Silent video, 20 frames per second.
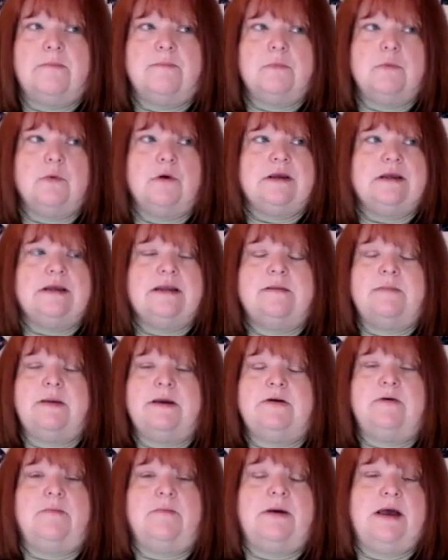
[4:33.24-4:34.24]
working in the
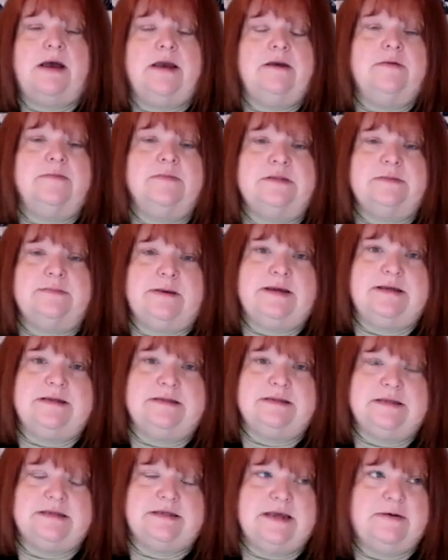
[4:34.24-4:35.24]
microbiome space,
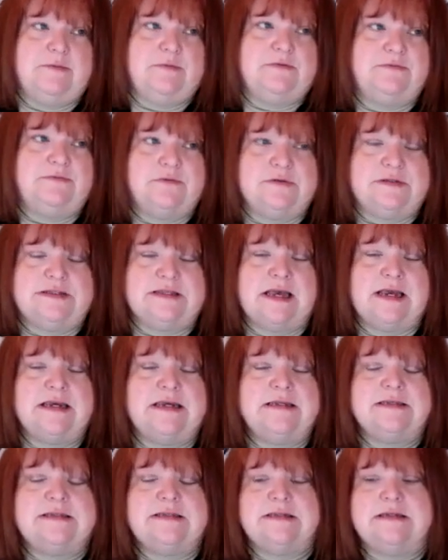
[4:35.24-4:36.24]
let's say with food
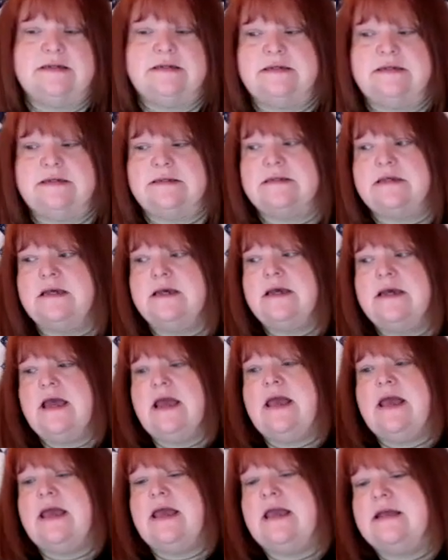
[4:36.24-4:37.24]
sciences.
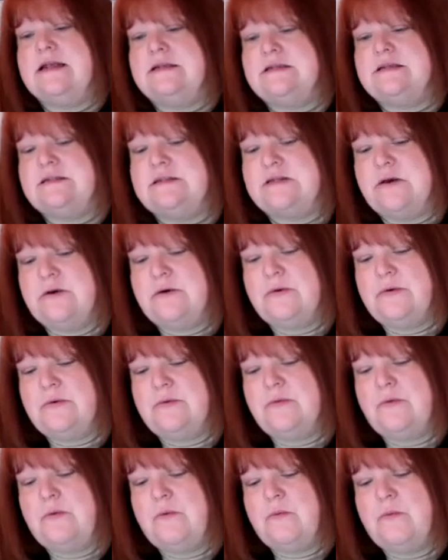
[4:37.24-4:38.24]
And
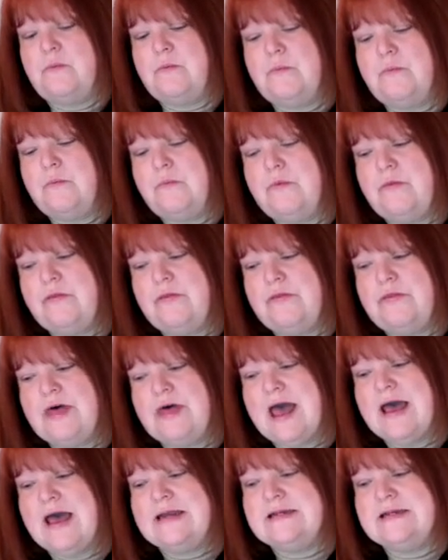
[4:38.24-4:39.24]
so
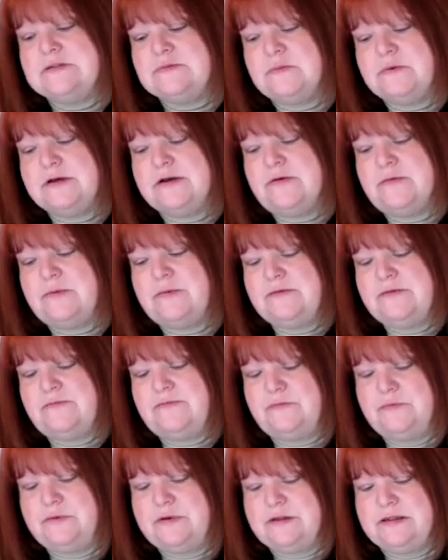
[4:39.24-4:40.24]
that is where we've
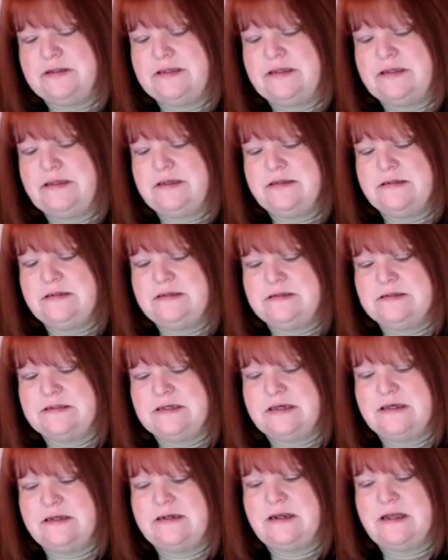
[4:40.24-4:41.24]
really
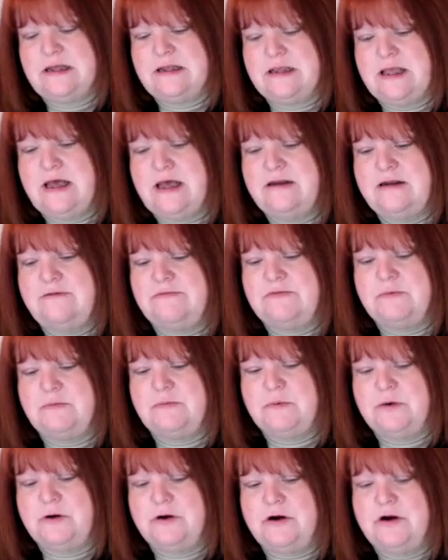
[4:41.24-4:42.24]
done a lot of the
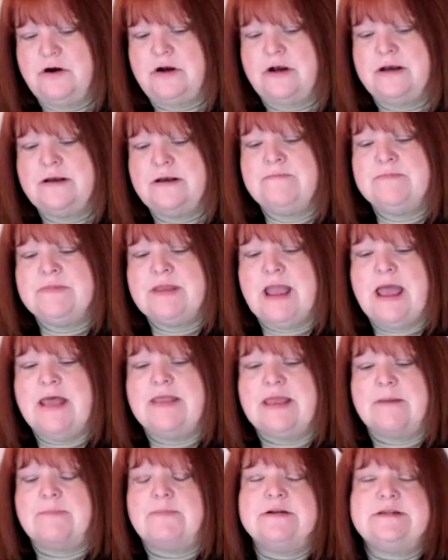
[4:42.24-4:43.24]
work.
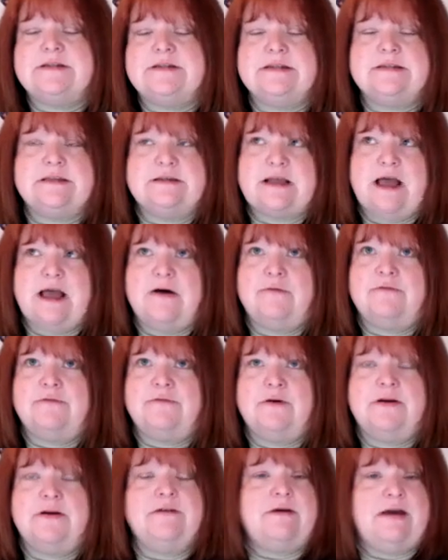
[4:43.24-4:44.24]
And that puts us out in
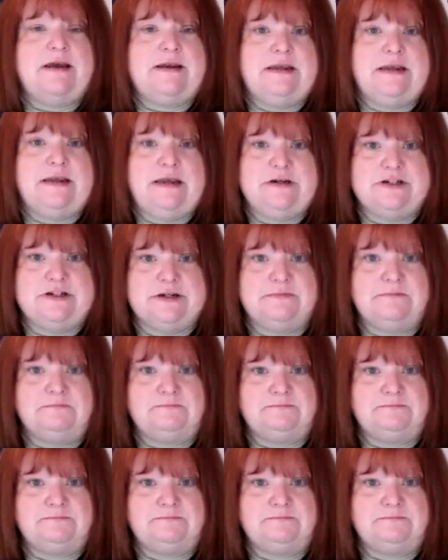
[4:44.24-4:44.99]
front of ideation,